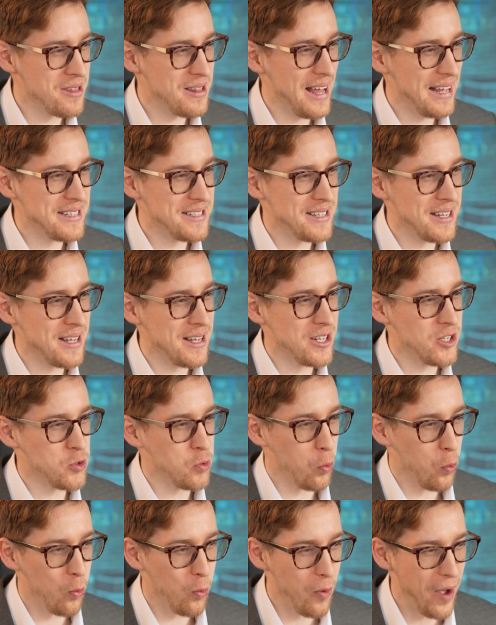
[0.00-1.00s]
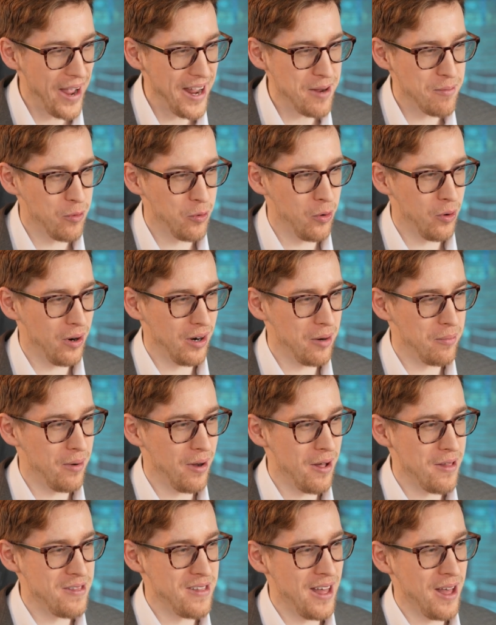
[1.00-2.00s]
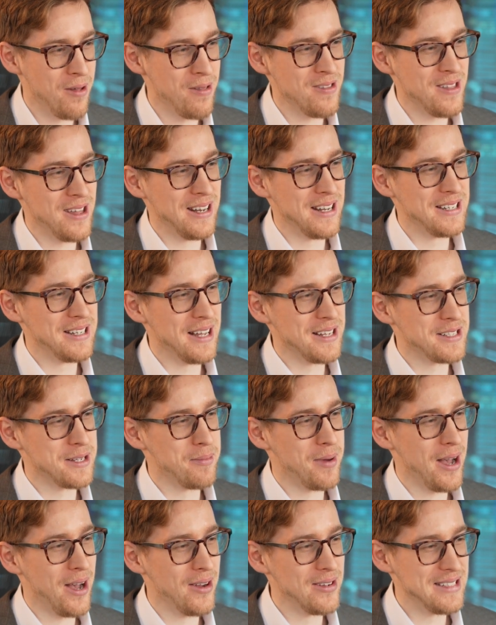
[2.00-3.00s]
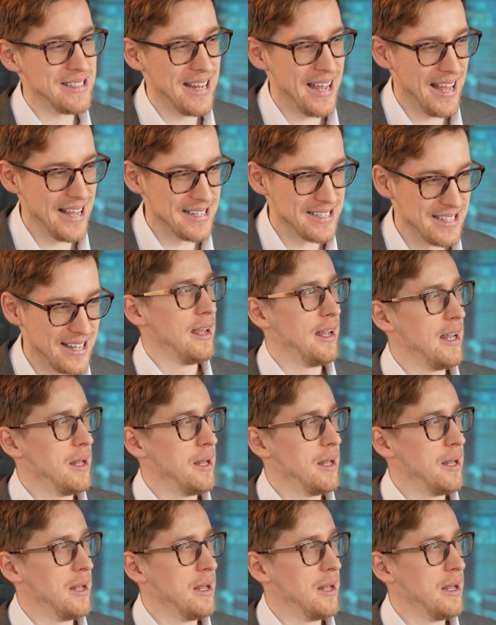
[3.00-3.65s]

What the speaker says: that says way more about them than it does about Tesla.